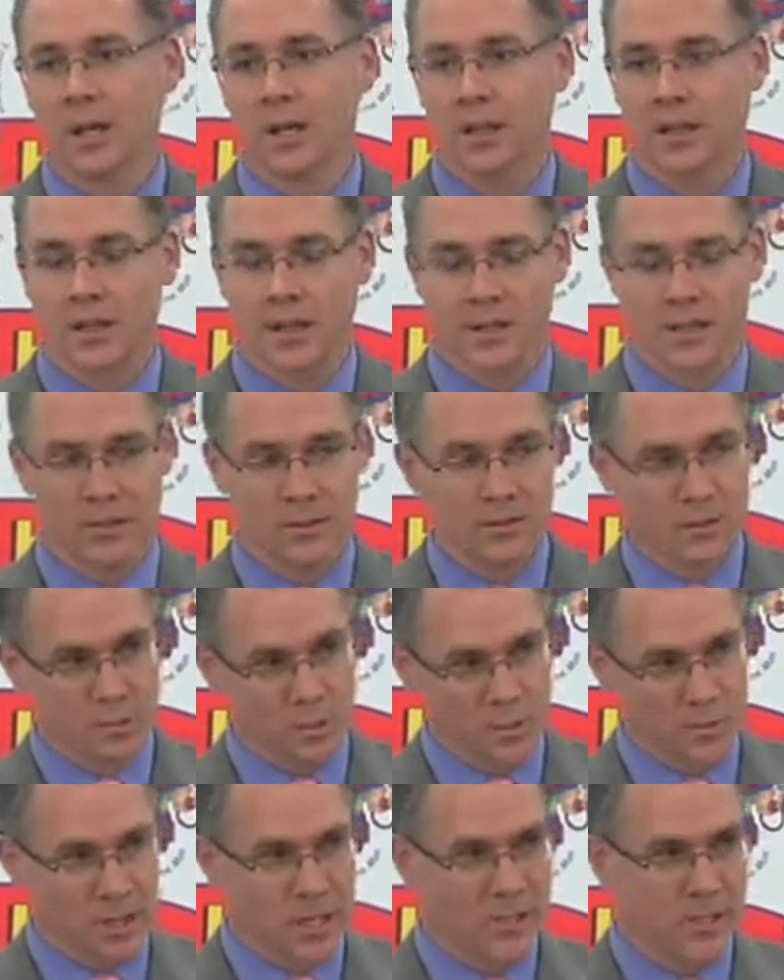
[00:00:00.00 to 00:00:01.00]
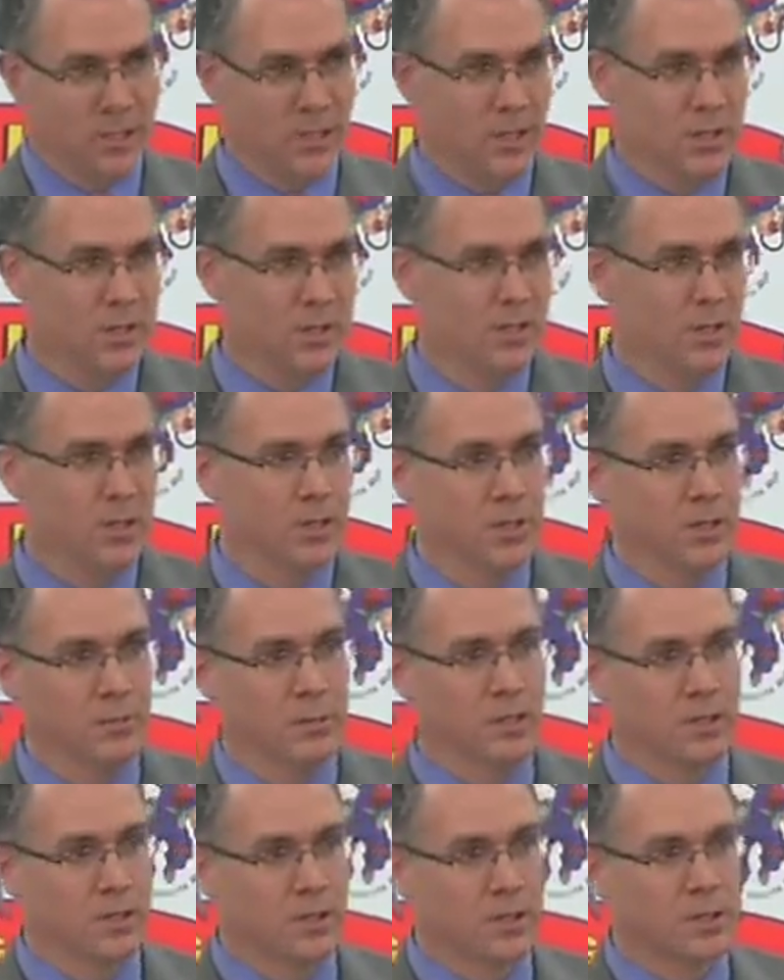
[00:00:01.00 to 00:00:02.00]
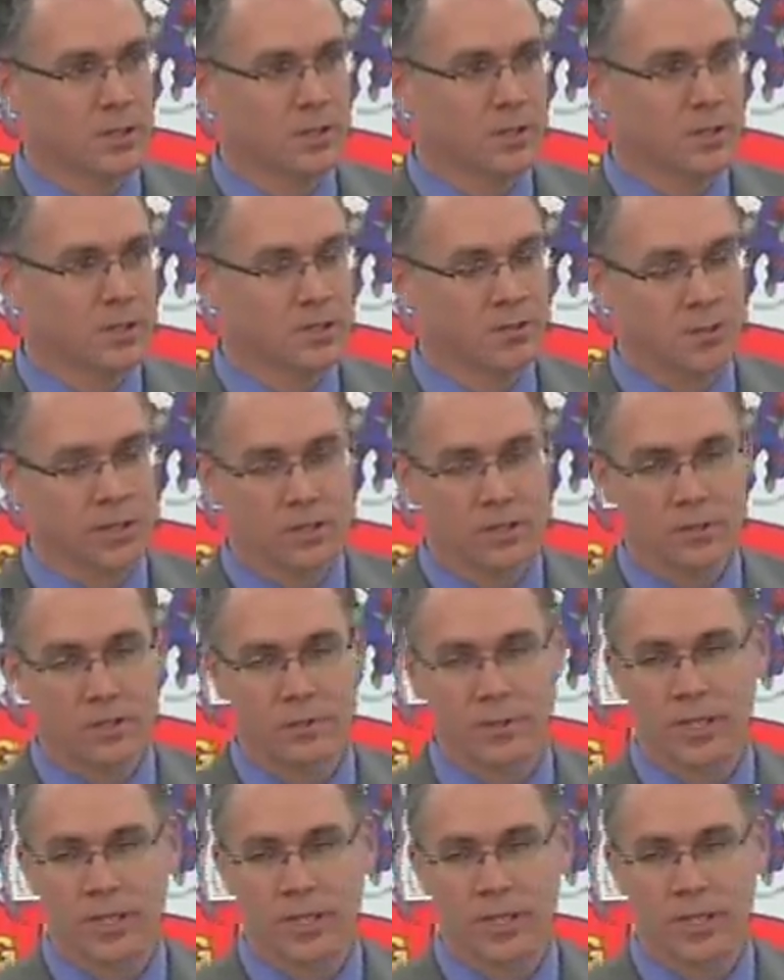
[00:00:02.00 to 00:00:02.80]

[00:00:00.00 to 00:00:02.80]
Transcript: I think we mentioned this in a number of the congressional